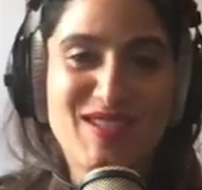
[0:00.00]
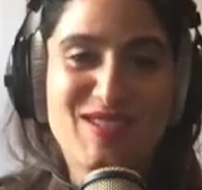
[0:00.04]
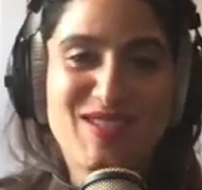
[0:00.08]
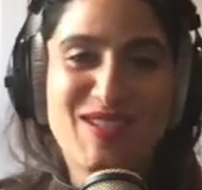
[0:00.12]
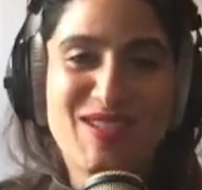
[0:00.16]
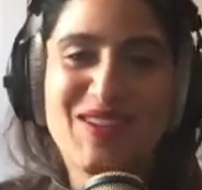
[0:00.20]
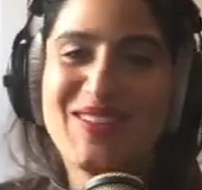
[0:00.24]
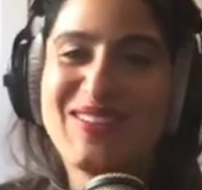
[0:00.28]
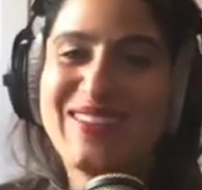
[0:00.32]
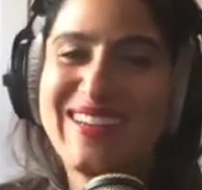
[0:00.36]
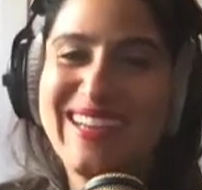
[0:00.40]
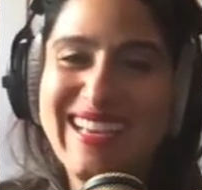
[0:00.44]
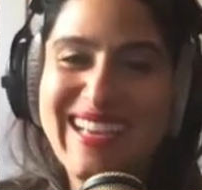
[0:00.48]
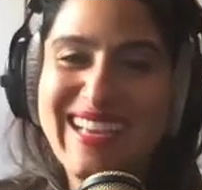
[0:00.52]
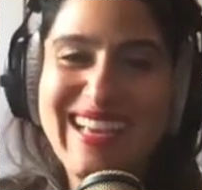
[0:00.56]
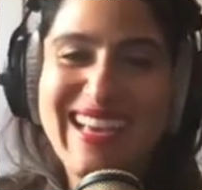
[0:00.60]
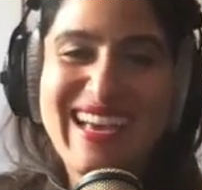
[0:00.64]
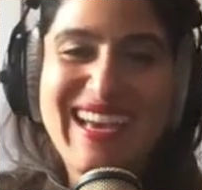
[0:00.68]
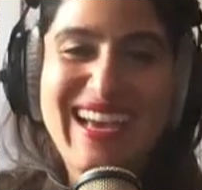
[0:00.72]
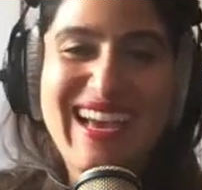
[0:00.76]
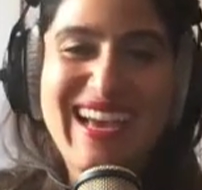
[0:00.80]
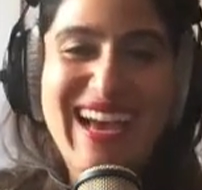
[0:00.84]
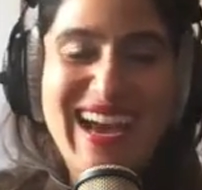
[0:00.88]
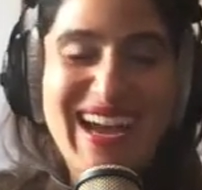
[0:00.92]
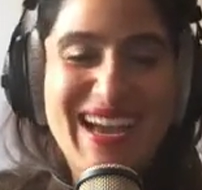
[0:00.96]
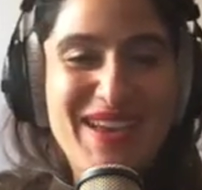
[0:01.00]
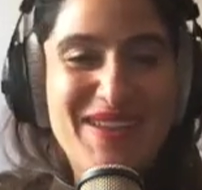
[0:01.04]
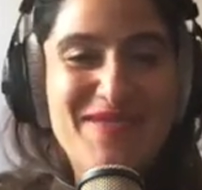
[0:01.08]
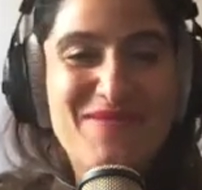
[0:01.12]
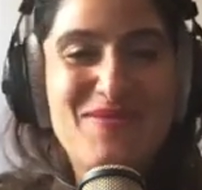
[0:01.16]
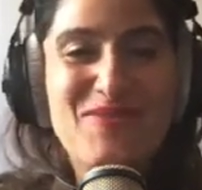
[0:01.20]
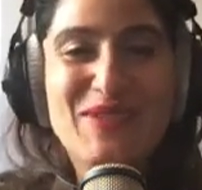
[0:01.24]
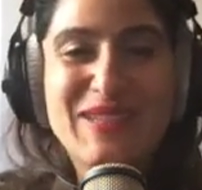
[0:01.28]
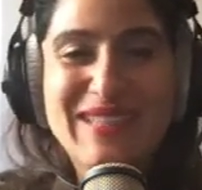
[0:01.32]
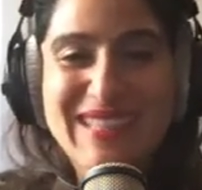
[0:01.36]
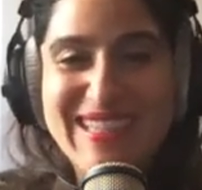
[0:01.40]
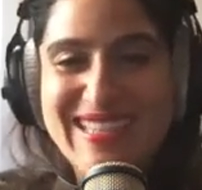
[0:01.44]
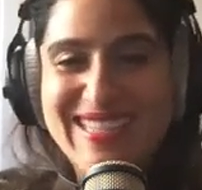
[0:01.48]
So I am
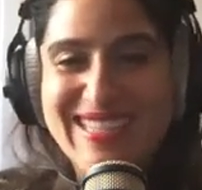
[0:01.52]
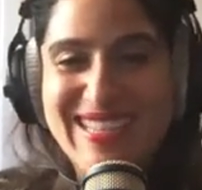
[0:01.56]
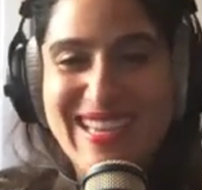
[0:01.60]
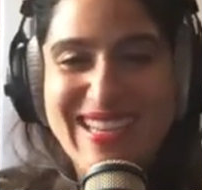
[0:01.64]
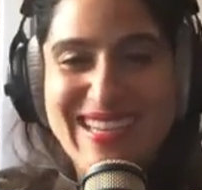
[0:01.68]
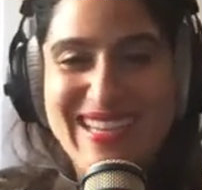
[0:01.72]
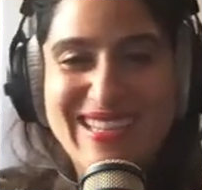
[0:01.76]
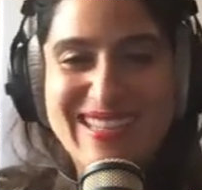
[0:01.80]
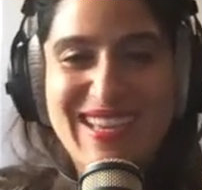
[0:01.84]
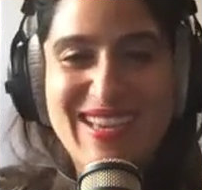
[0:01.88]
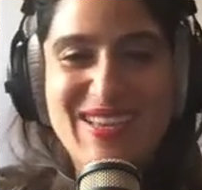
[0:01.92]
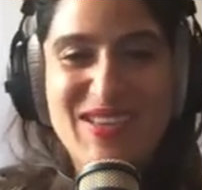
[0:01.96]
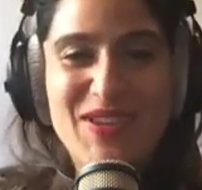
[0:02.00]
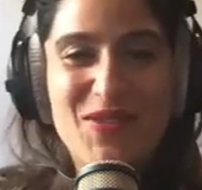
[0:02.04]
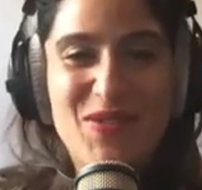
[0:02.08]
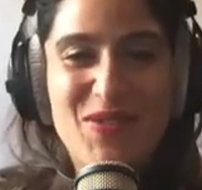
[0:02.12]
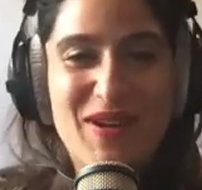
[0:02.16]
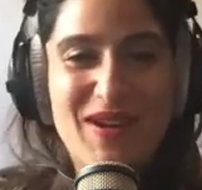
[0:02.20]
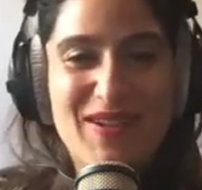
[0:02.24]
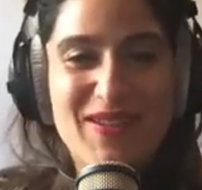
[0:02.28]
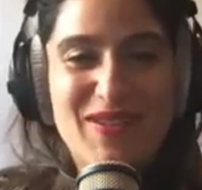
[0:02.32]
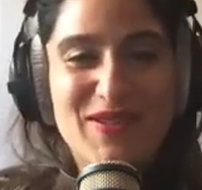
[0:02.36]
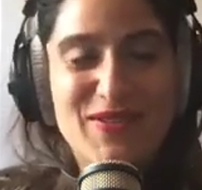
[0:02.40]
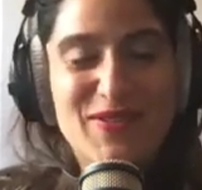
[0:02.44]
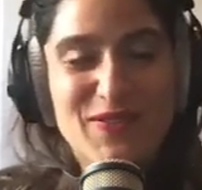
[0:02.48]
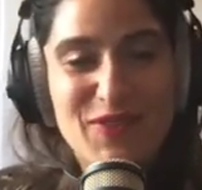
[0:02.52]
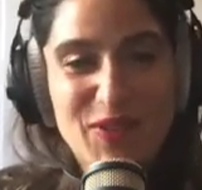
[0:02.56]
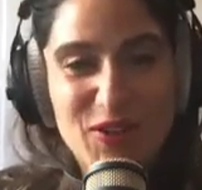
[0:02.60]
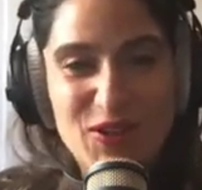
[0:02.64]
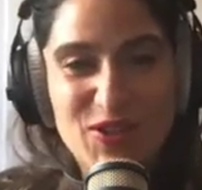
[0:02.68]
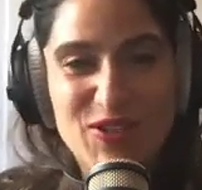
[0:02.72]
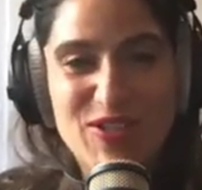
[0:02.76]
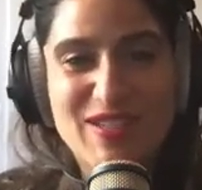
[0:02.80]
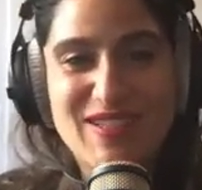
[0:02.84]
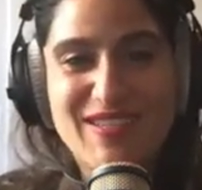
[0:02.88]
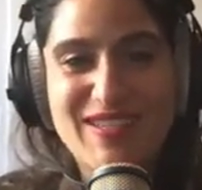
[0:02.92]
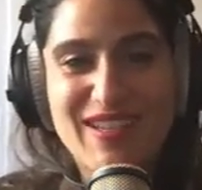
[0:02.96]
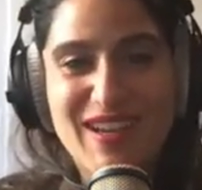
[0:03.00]
really excited that you are the
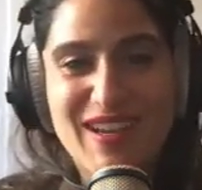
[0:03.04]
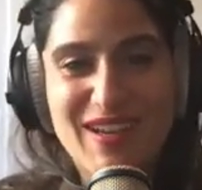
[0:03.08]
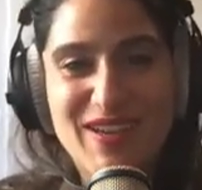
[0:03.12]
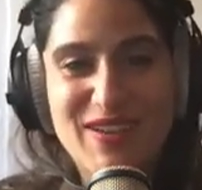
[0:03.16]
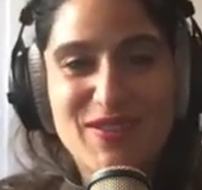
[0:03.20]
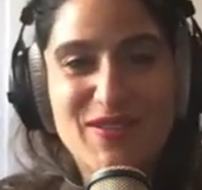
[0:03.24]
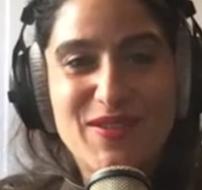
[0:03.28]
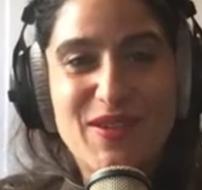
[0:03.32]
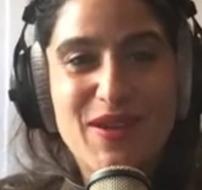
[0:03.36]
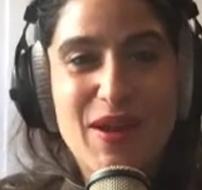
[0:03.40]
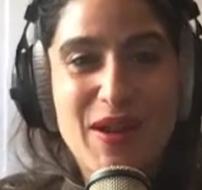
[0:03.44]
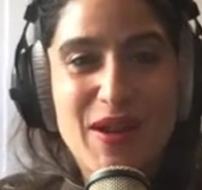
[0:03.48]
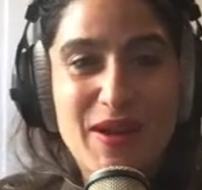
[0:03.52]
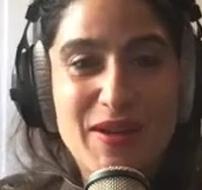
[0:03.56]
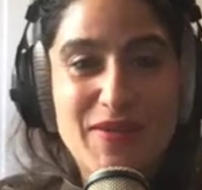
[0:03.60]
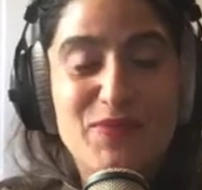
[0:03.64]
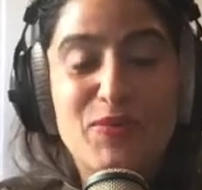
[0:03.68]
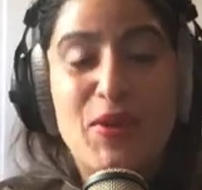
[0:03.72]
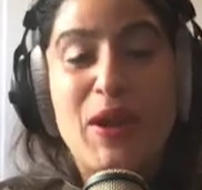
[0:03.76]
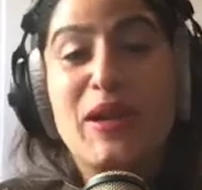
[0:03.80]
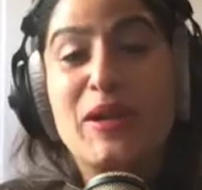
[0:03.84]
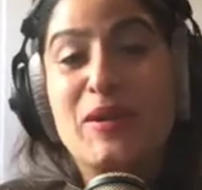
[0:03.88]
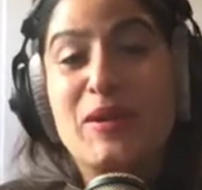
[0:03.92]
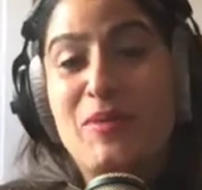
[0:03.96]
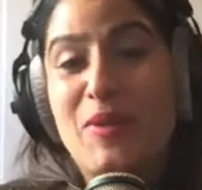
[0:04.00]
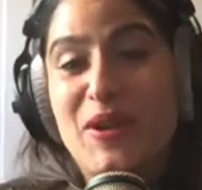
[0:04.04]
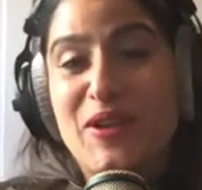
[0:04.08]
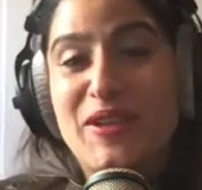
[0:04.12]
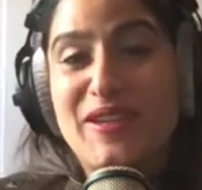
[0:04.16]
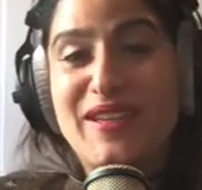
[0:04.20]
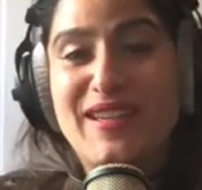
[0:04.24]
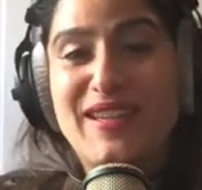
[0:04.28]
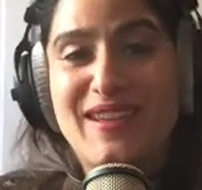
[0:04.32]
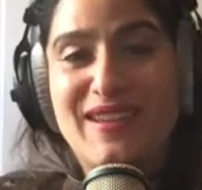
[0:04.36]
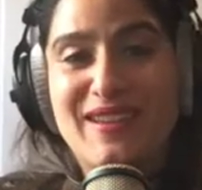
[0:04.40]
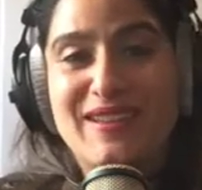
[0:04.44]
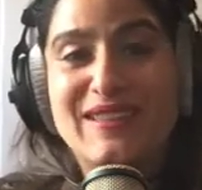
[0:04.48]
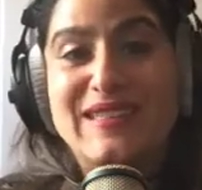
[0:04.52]
first product
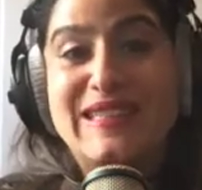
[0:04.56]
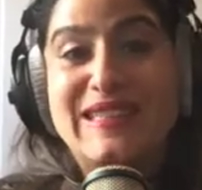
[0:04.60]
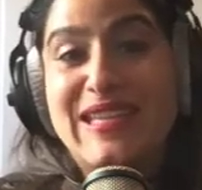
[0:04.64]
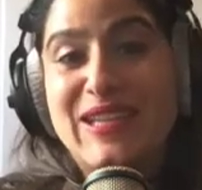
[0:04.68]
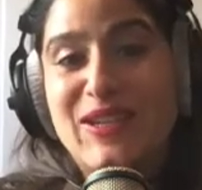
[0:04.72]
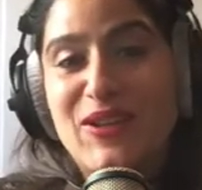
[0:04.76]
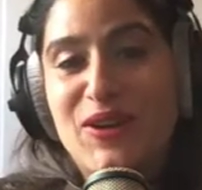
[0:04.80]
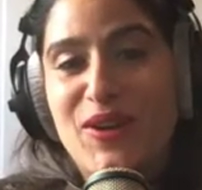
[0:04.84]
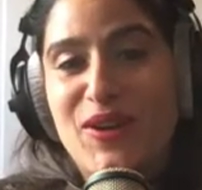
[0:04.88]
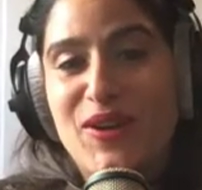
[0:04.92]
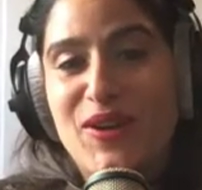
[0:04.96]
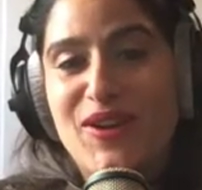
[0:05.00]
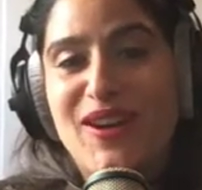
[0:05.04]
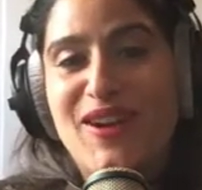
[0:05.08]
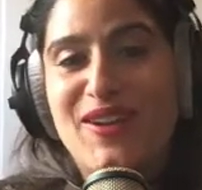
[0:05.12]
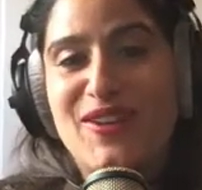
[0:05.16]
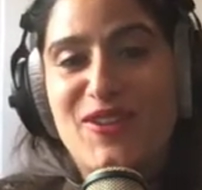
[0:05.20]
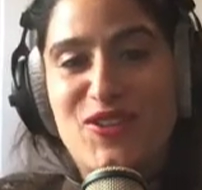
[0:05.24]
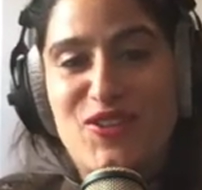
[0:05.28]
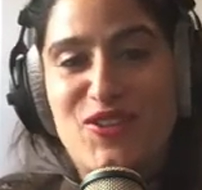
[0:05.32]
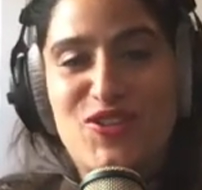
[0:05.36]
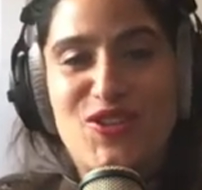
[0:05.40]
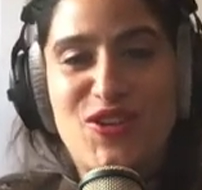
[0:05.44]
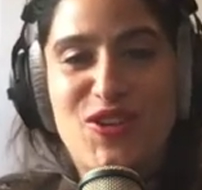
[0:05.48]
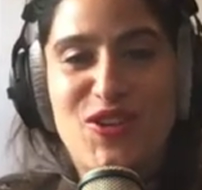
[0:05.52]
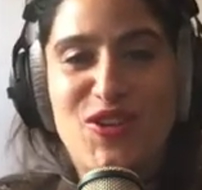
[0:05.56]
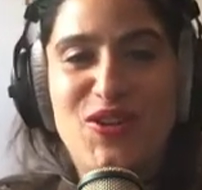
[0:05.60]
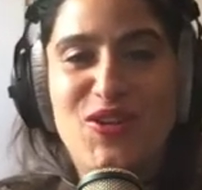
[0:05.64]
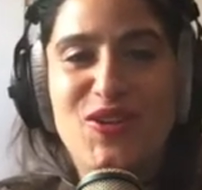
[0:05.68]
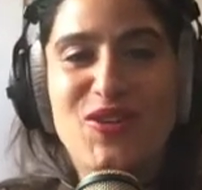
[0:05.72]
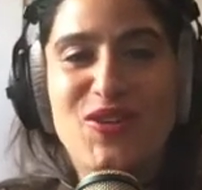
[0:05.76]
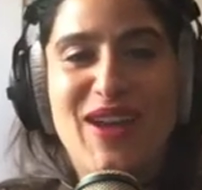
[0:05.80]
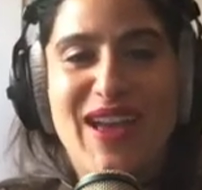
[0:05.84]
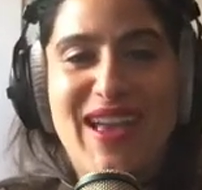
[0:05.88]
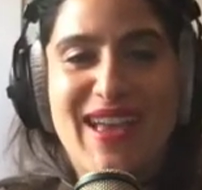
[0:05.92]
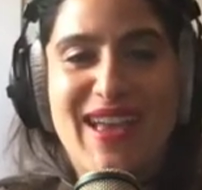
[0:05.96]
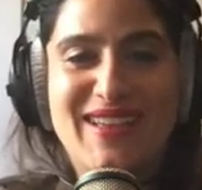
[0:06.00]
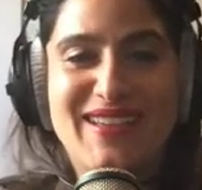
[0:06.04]
marketing leader on our
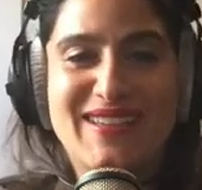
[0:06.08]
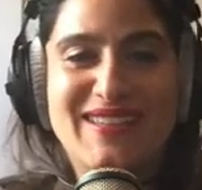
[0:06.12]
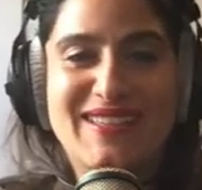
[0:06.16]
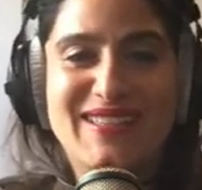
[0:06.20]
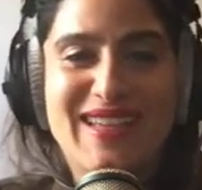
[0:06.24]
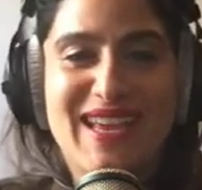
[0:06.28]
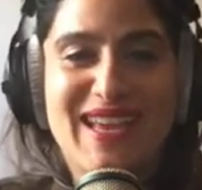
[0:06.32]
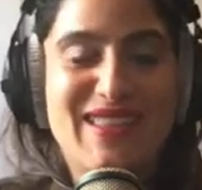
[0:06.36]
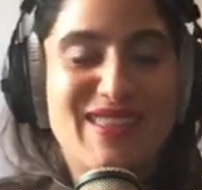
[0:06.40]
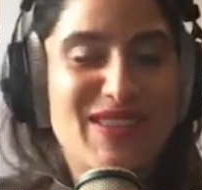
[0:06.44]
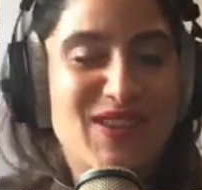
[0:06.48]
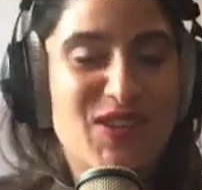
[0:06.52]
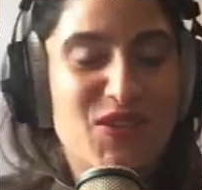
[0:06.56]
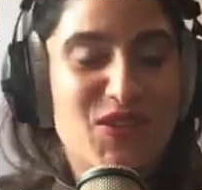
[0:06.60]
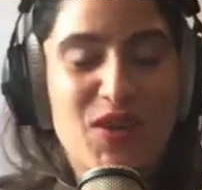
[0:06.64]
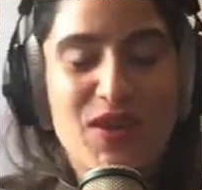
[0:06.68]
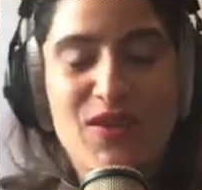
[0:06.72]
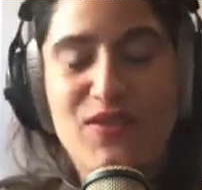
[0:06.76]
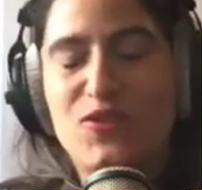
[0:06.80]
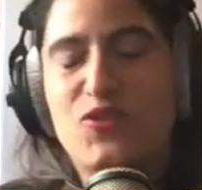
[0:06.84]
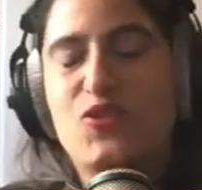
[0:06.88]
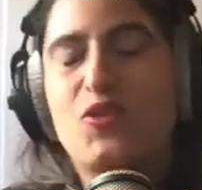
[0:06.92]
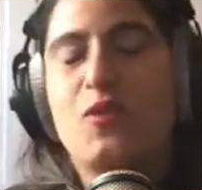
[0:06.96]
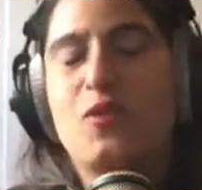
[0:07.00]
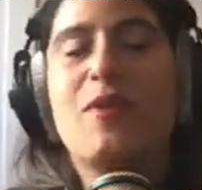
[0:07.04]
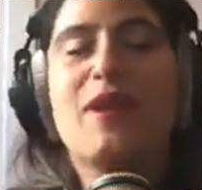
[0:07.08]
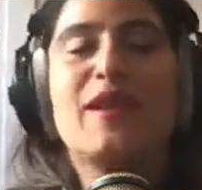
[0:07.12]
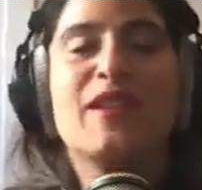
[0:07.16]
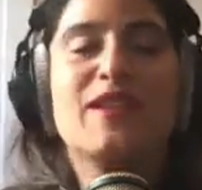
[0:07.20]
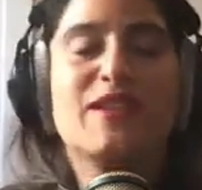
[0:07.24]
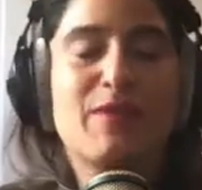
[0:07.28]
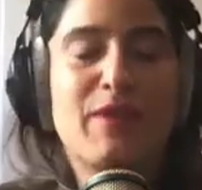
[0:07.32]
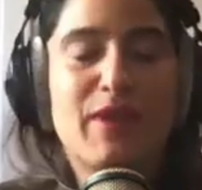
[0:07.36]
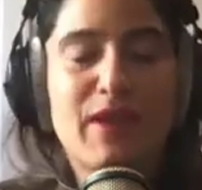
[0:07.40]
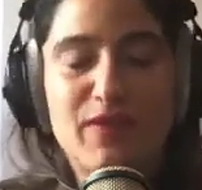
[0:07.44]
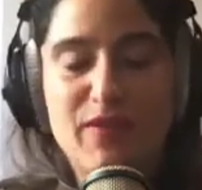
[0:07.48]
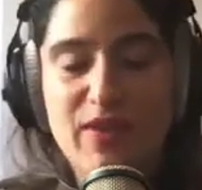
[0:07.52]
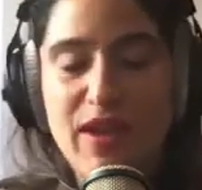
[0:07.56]
show. And I think you have a tremendous
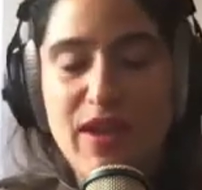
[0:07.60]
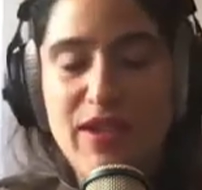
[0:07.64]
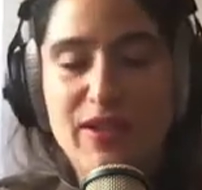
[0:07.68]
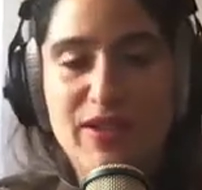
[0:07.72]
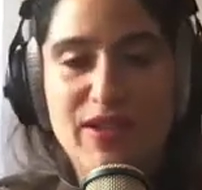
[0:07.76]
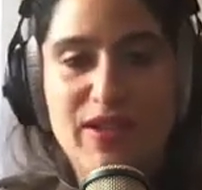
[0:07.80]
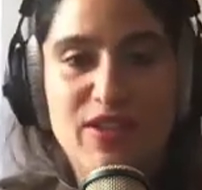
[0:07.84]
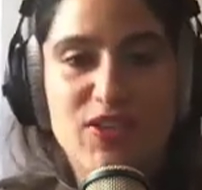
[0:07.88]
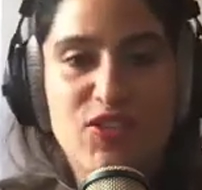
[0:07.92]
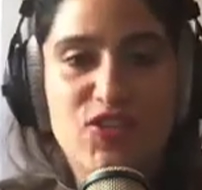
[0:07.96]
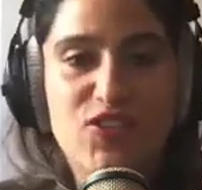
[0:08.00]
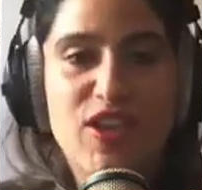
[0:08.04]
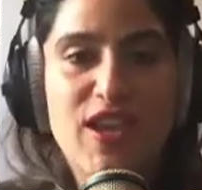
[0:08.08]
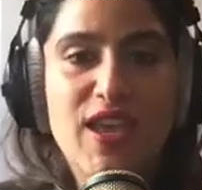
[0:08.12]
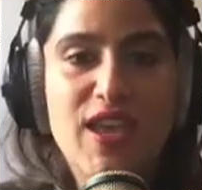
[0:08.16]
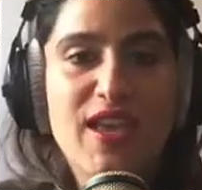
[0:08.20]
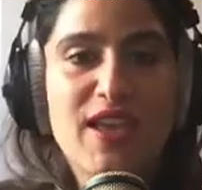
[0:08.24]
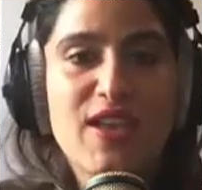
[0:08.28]
amount of knowledge.